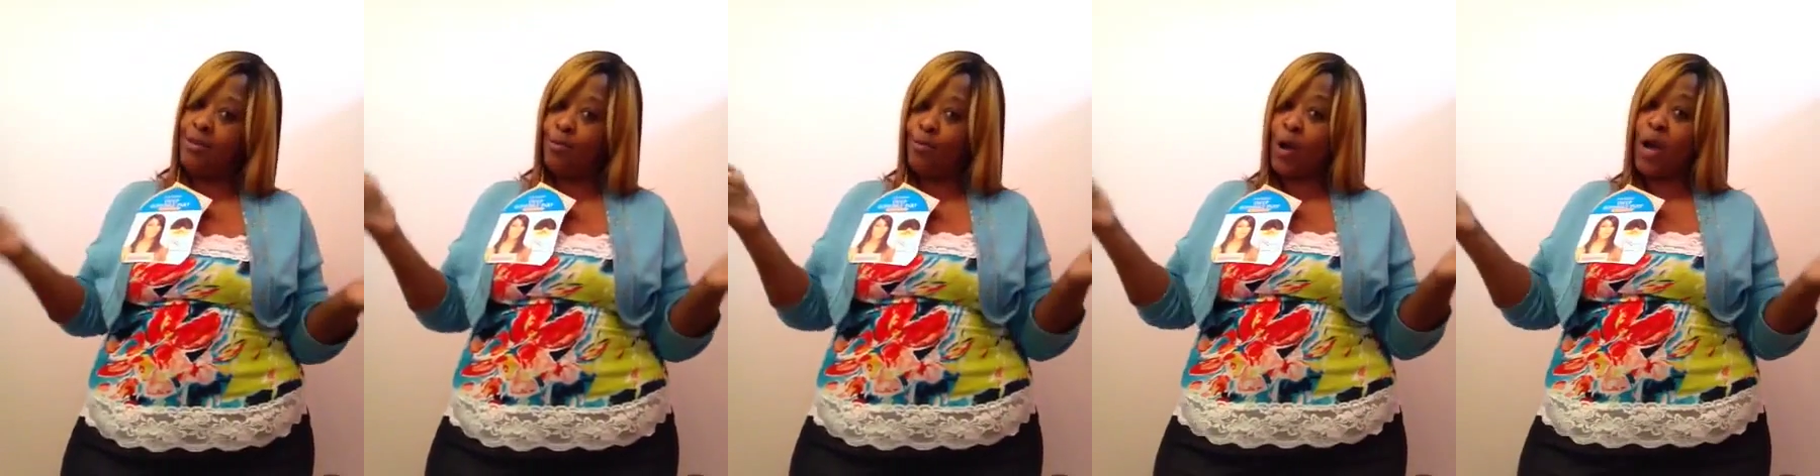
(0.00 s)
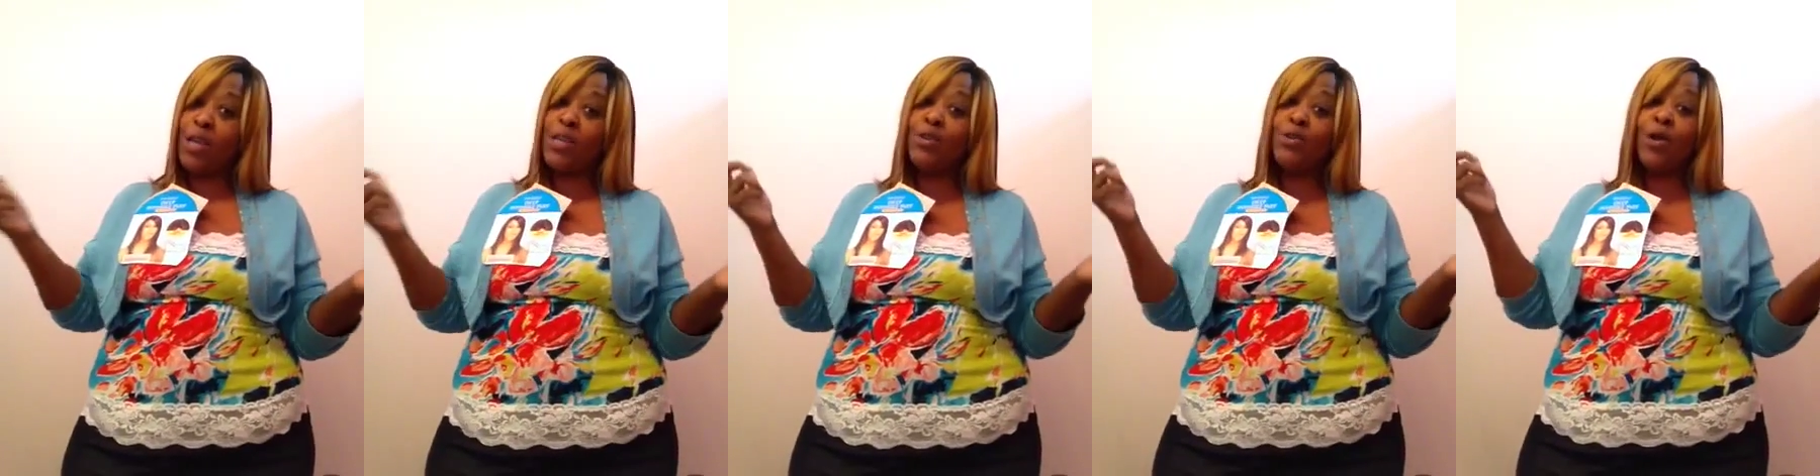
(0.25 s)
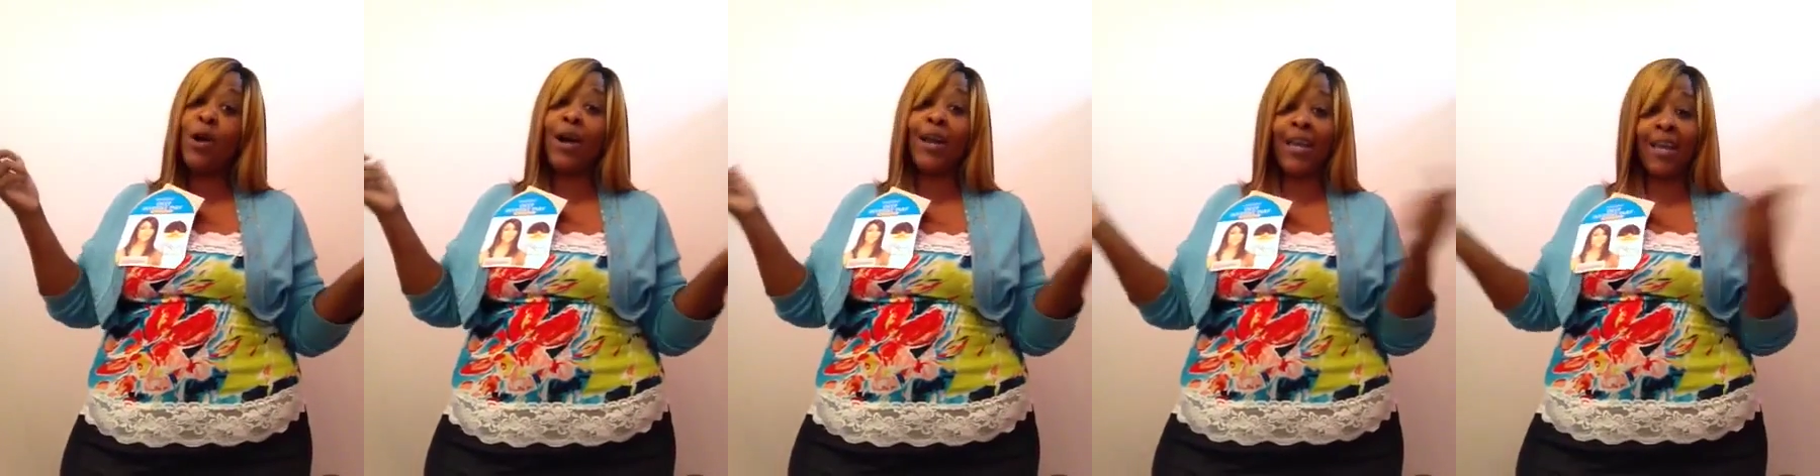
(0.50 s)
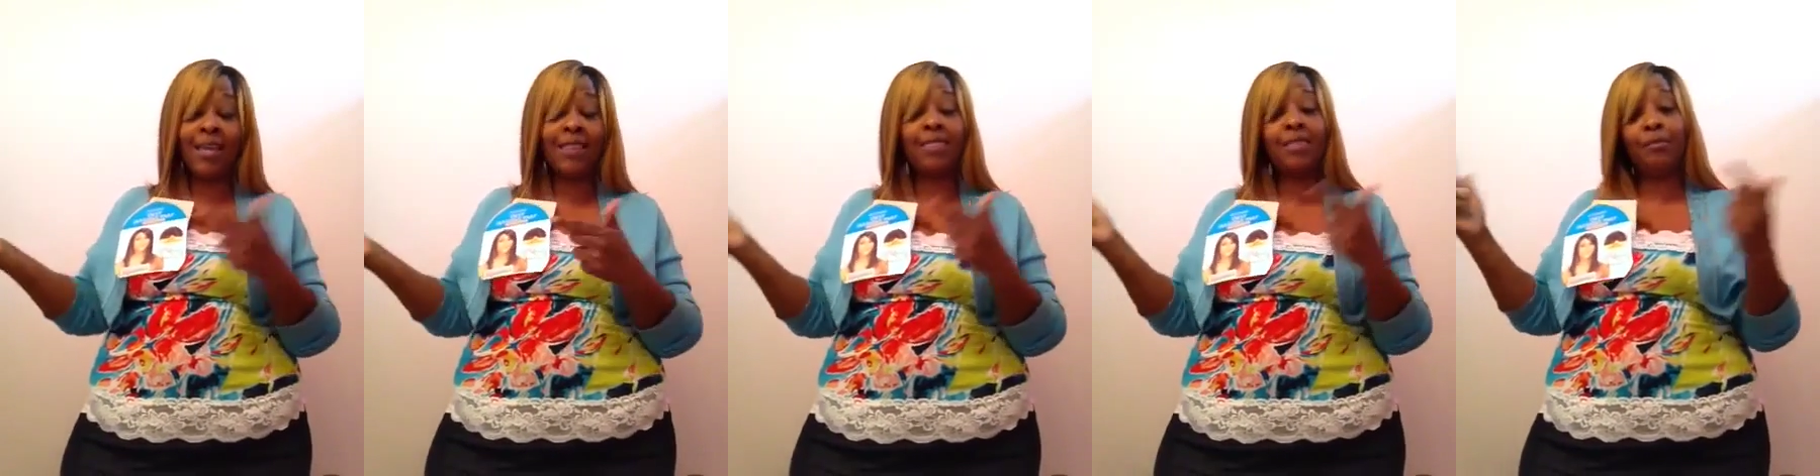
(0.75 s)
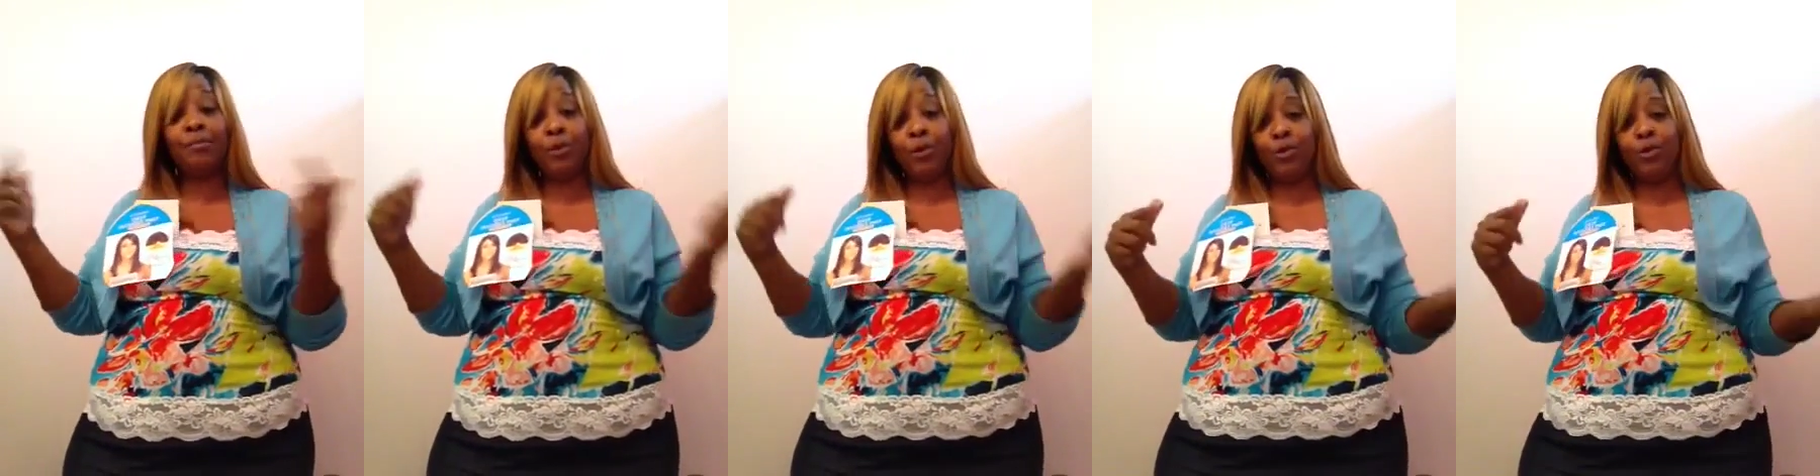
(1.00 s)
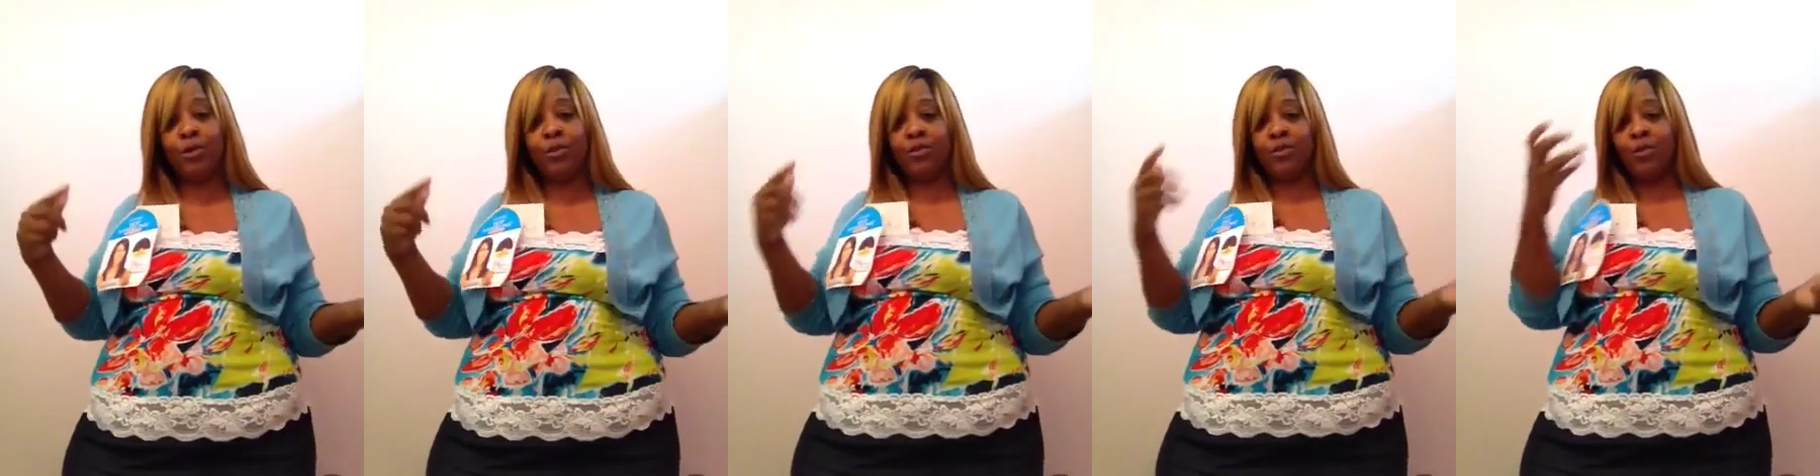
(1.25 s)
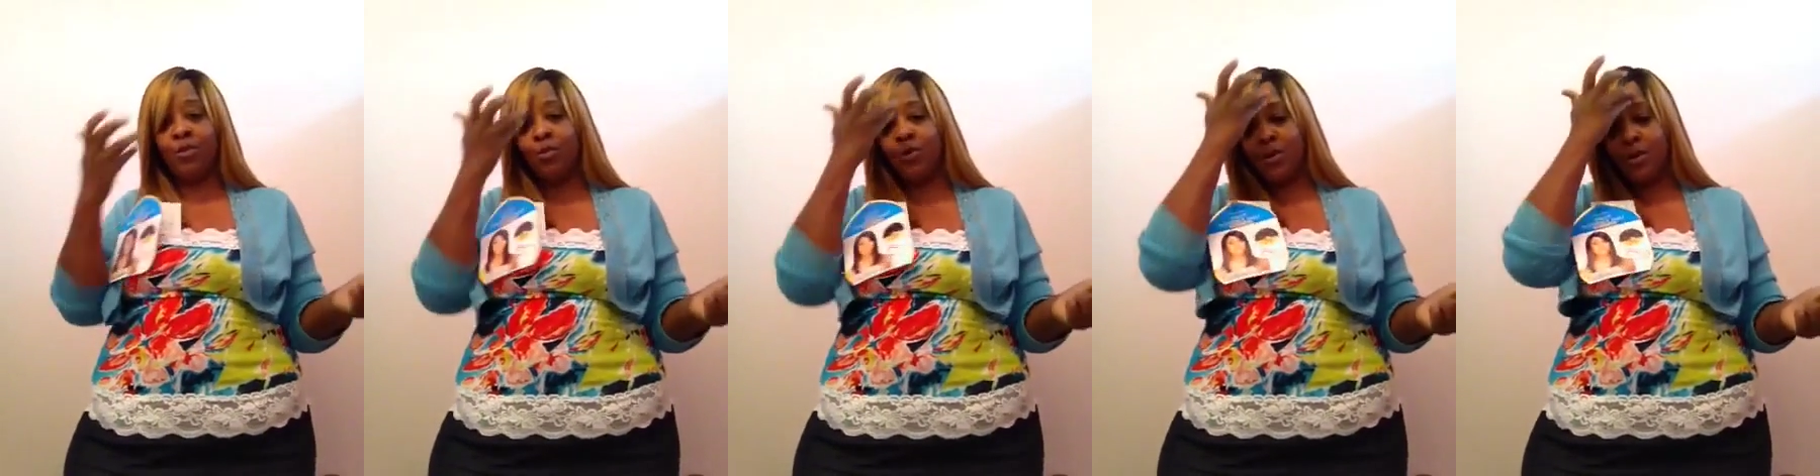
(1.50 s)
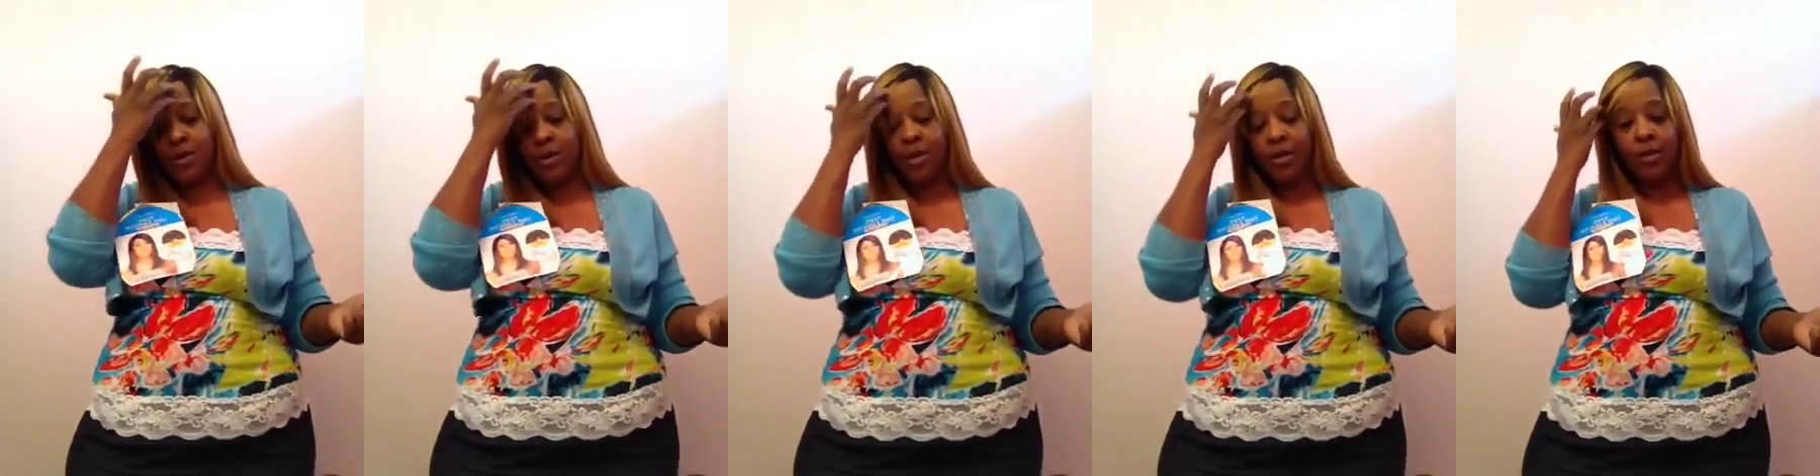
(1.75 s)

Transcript: while you are at the beauty store.